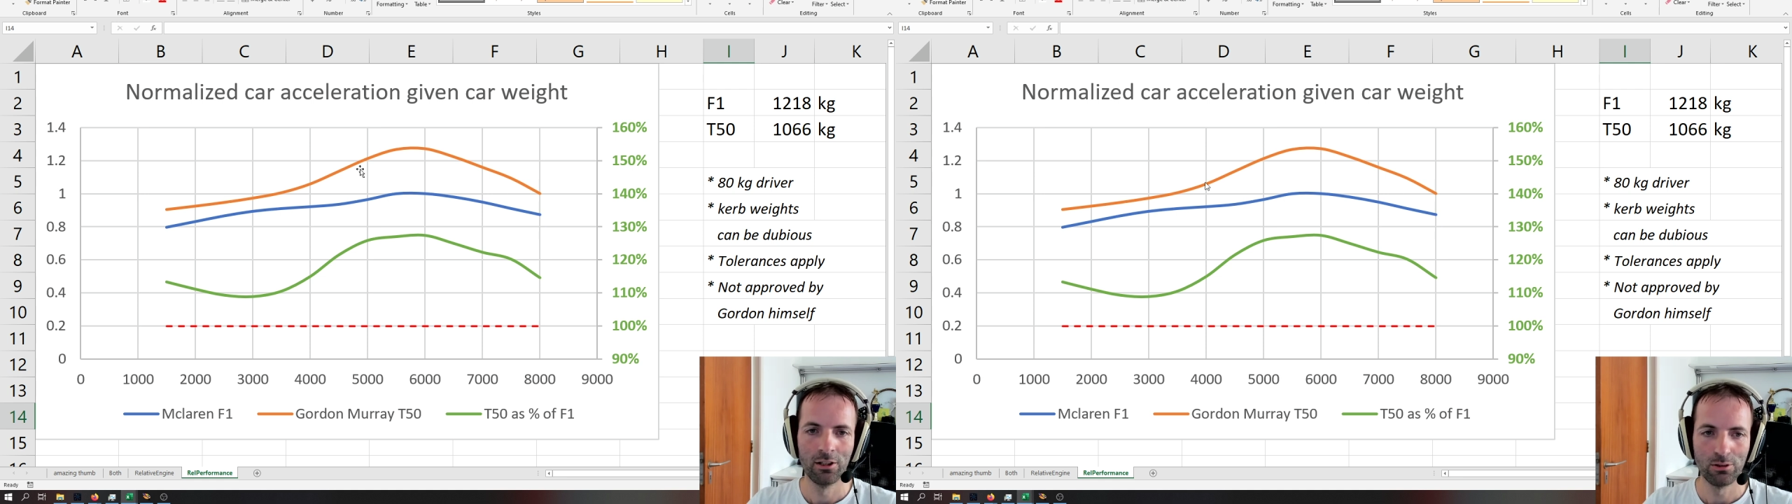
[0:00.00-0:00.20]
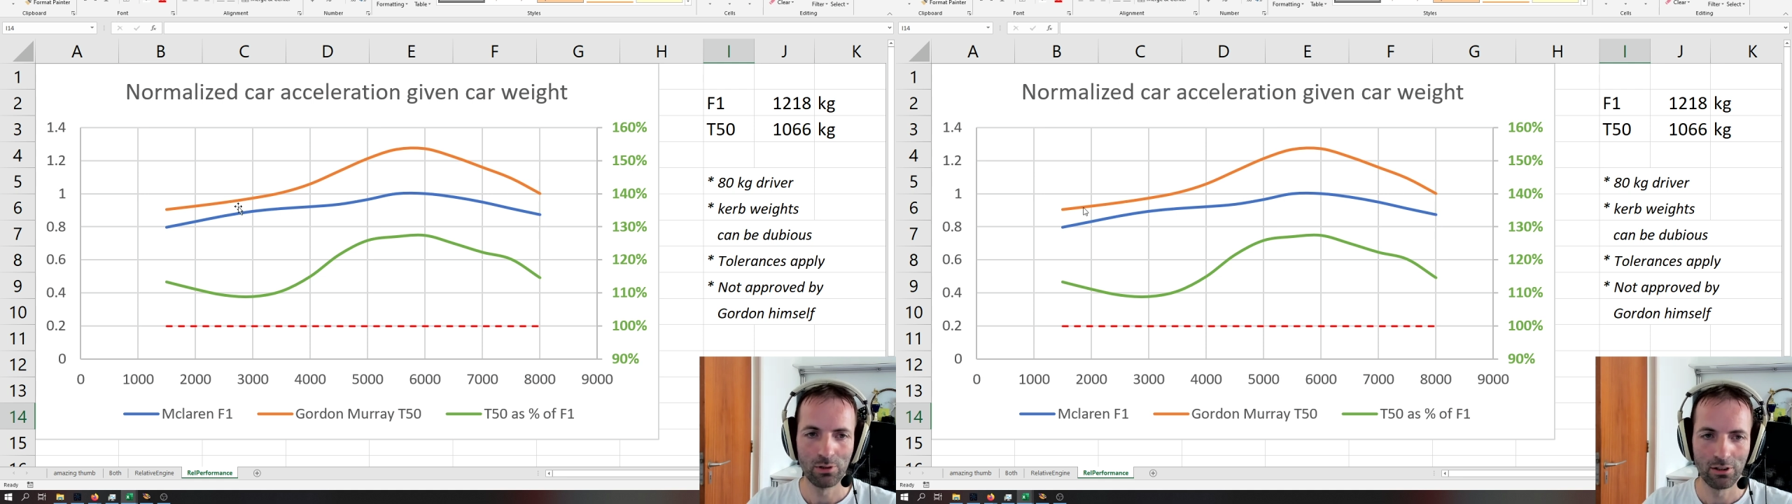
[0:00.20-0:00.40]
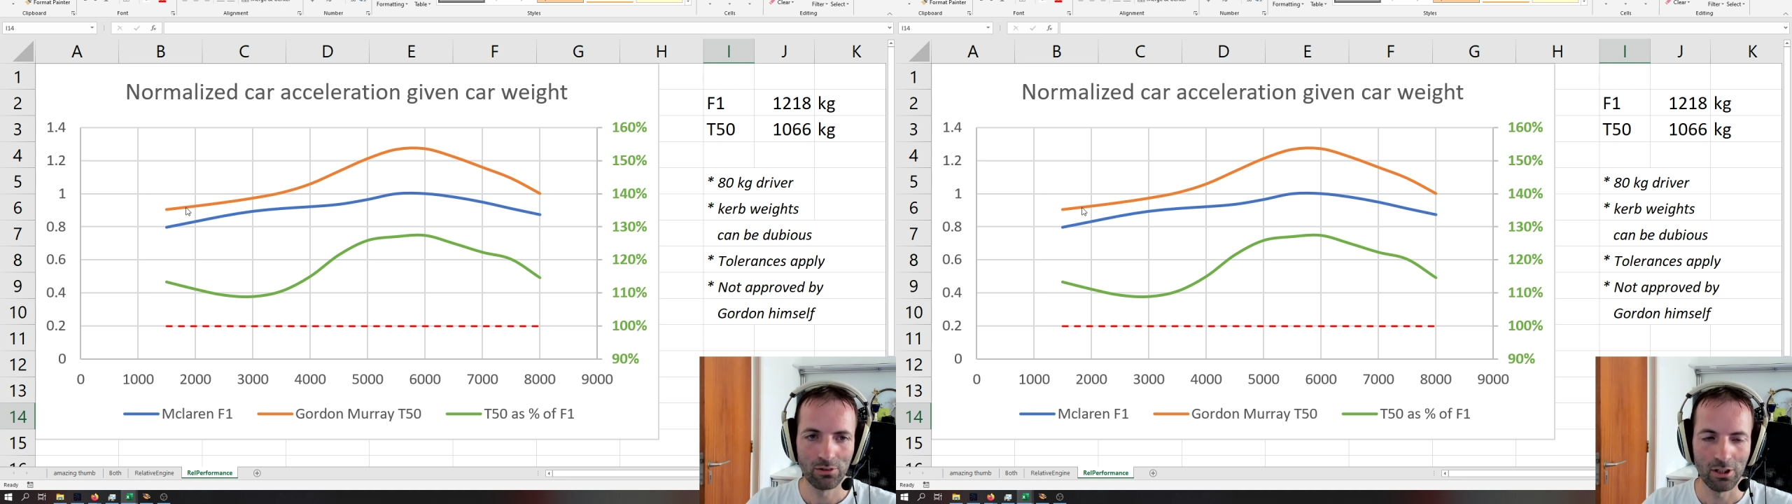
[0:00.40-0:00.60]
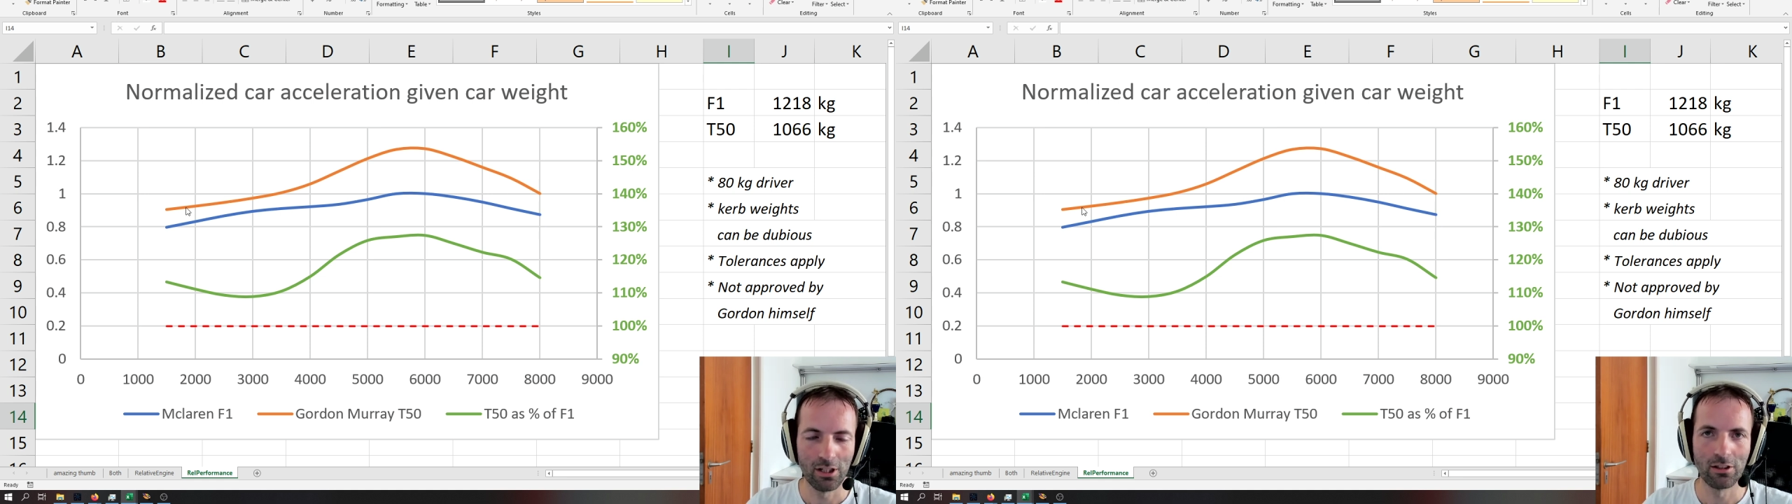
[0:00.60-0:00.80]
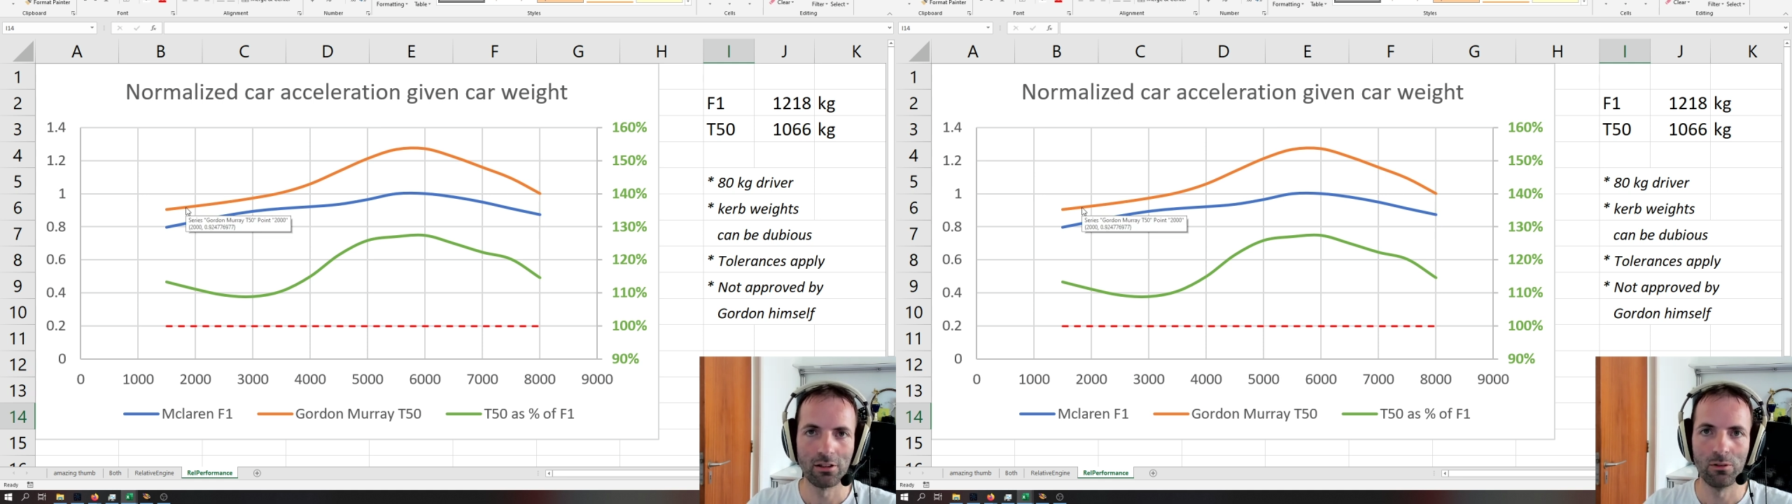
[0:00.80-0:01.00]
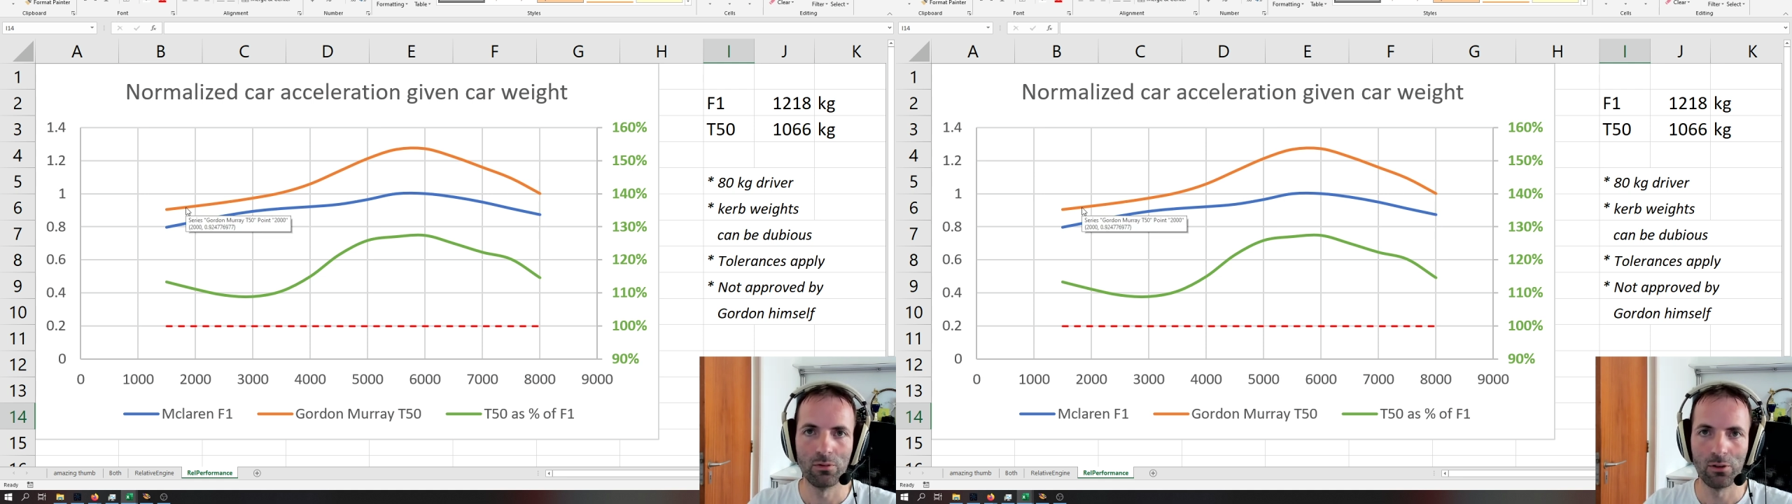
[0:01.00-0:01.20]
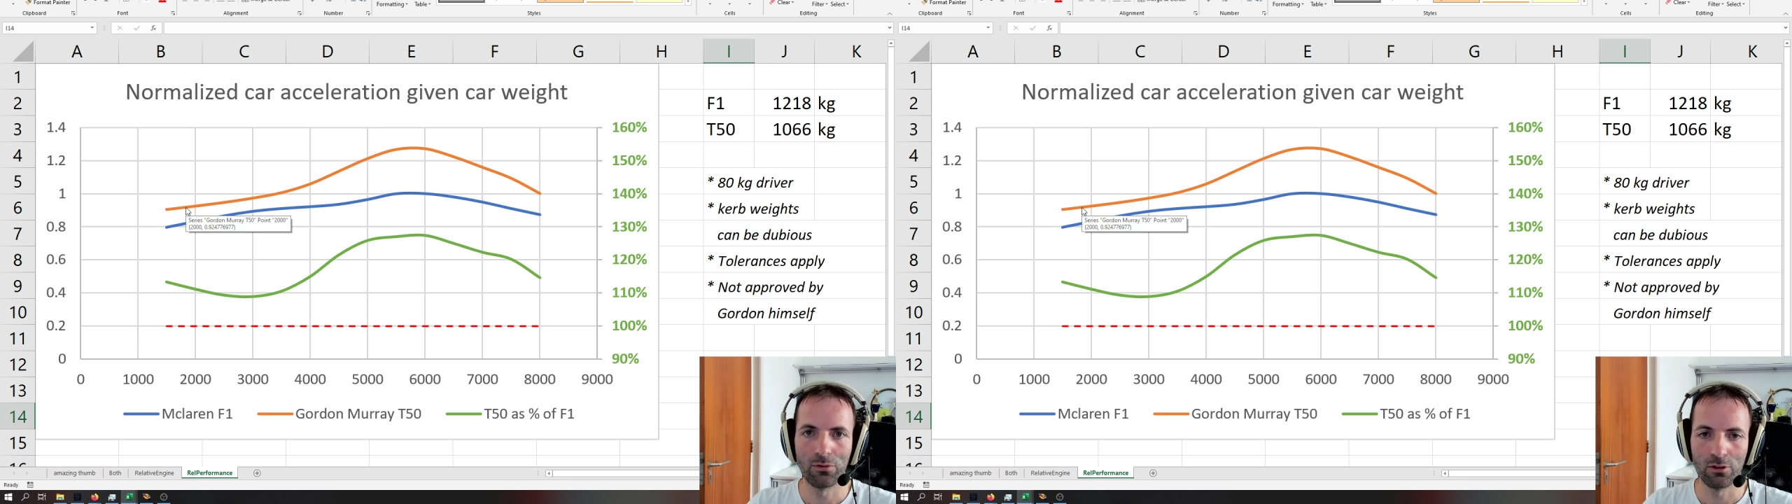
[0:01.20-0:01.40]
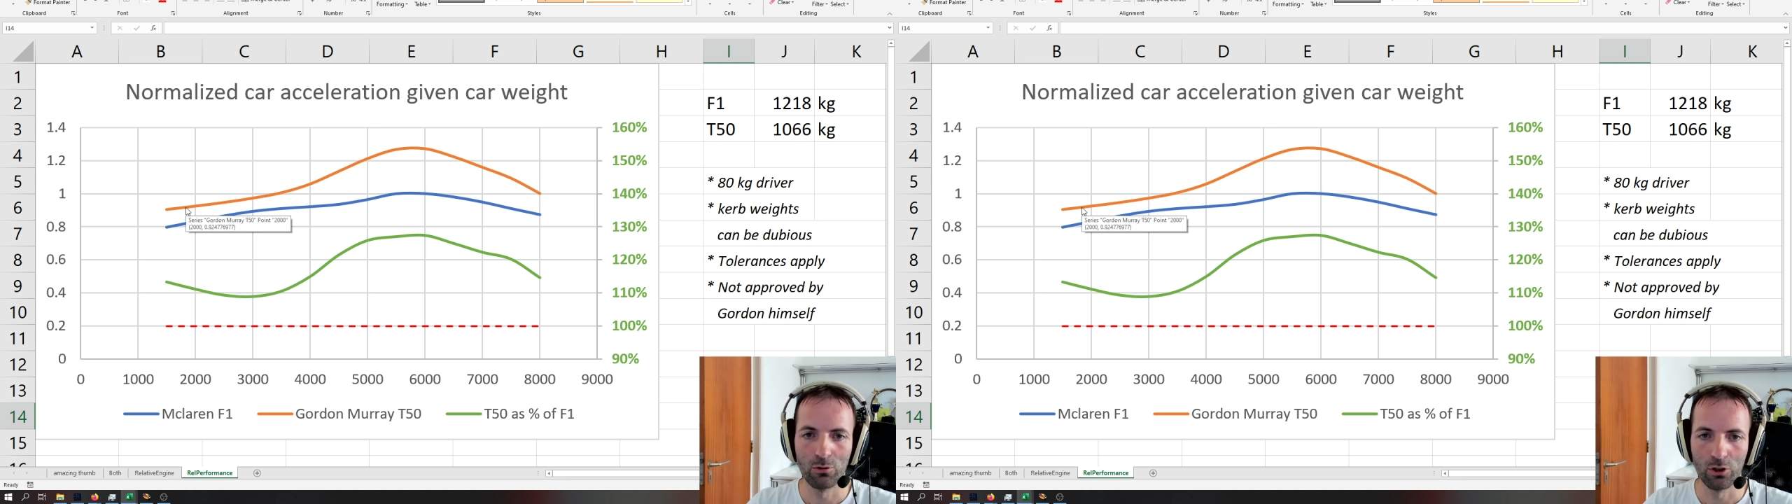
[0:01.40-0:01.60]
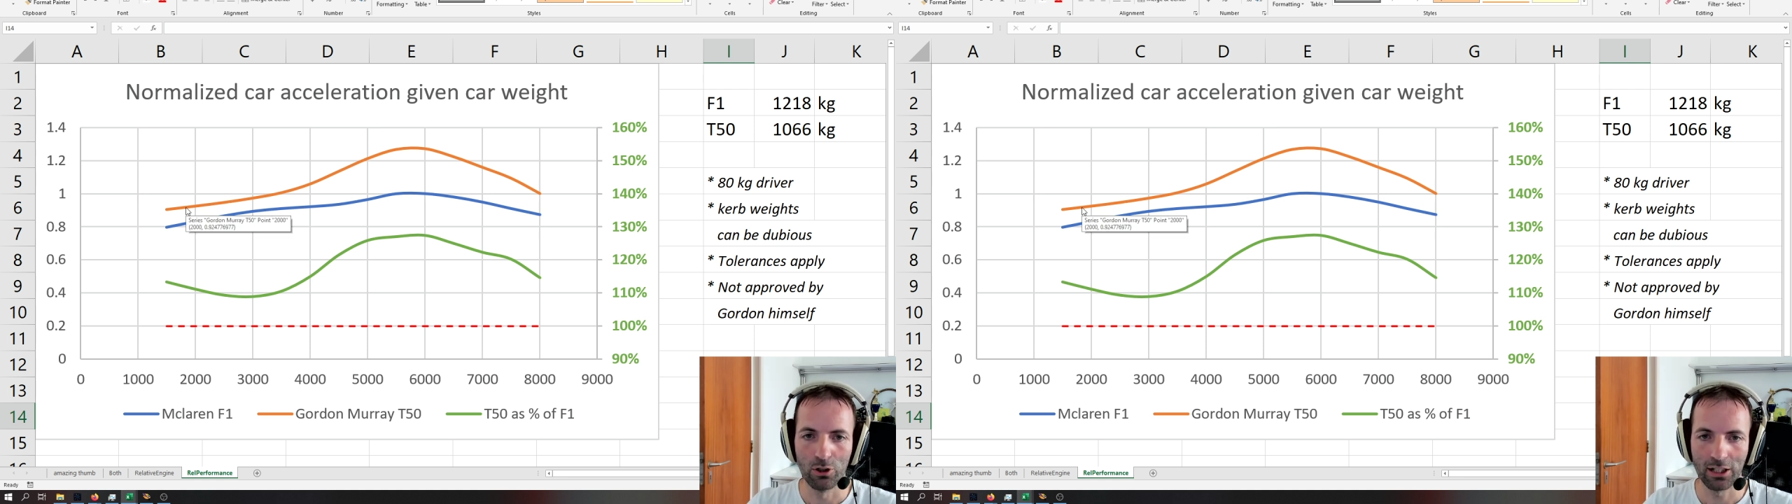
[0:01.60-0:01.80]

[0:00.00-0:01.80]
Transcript: you can see that the T50 will